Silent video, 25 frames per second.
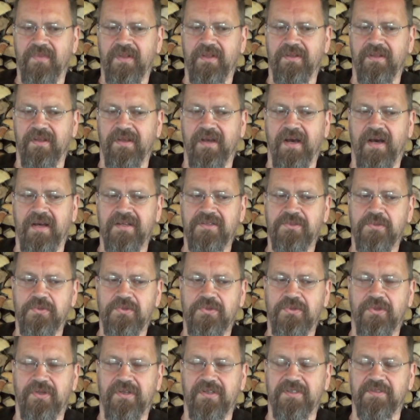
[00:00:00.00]
The guys who
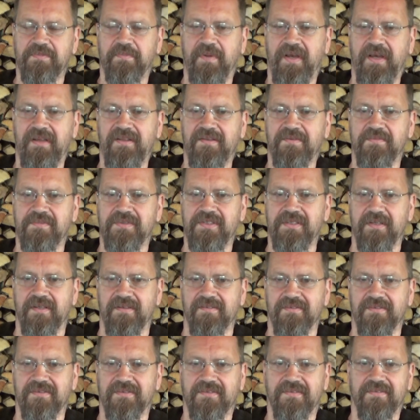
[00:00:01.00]
should explain
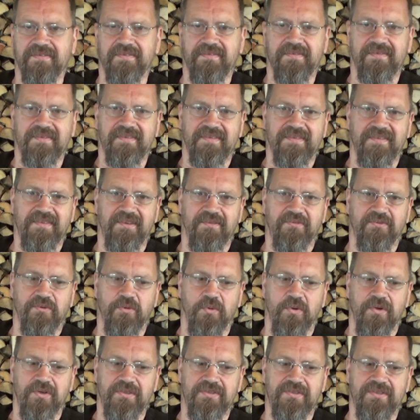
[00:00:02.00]
themselves, of
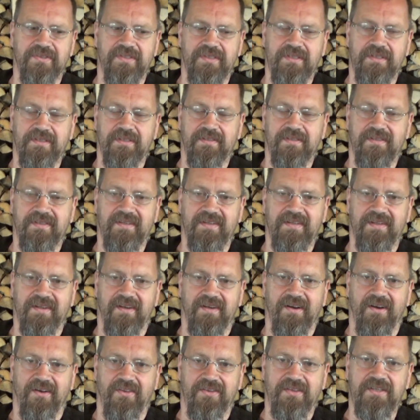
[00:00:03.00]
course,
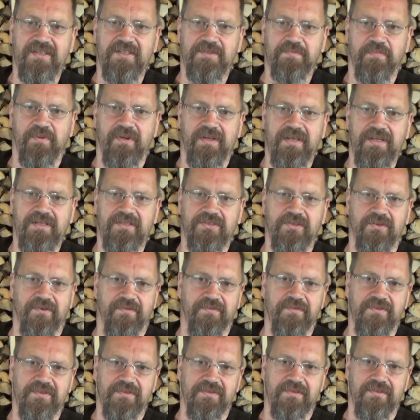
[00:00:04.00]
are these police
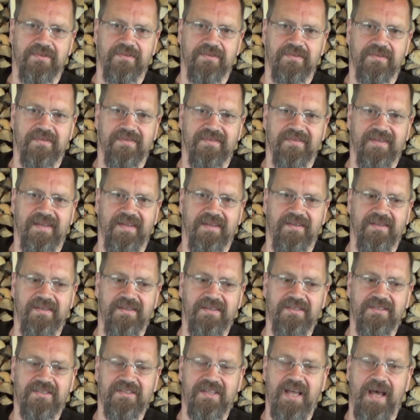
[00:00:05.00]
officers and the
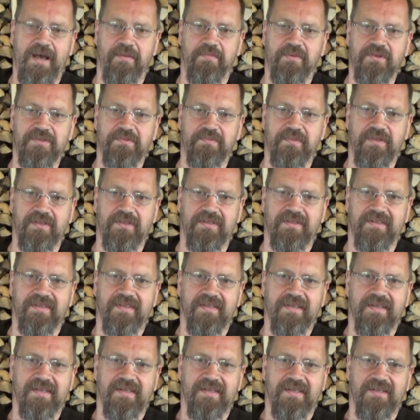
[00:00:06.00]
establishment
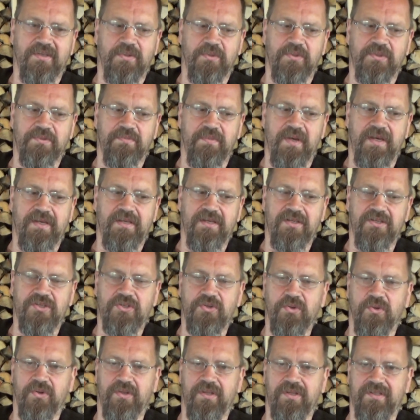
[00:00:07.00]
who is making
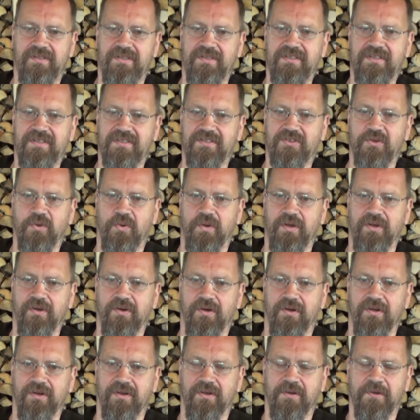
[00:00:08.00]
sure that this is going
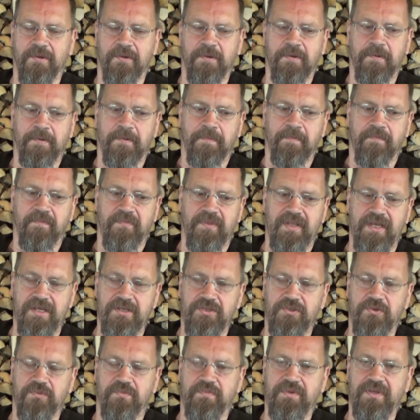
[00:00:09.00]
on. They
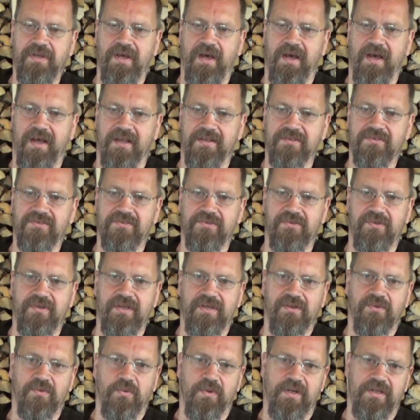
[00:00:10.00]
should be
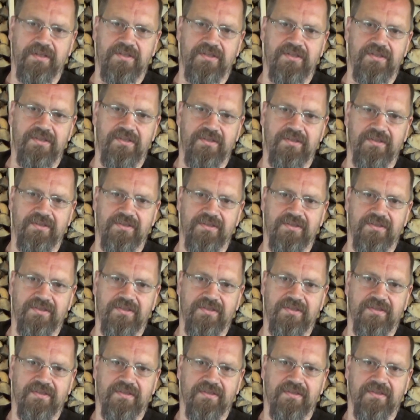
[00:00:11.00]
answering
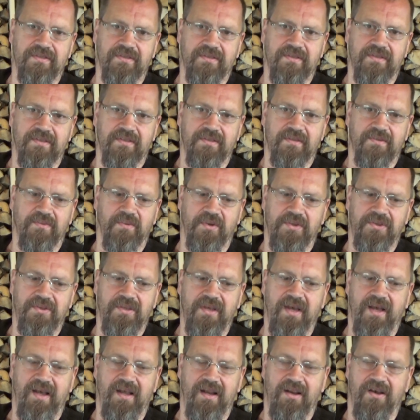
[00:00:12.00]
questions. What the
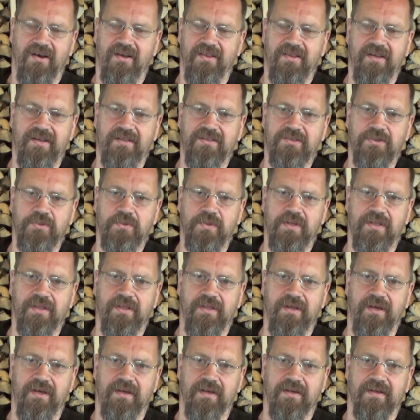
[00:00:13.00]
hell are they doing
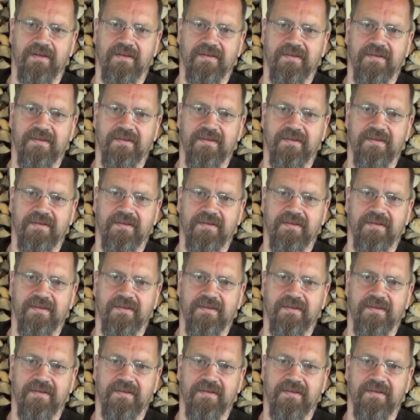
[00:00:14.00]
there?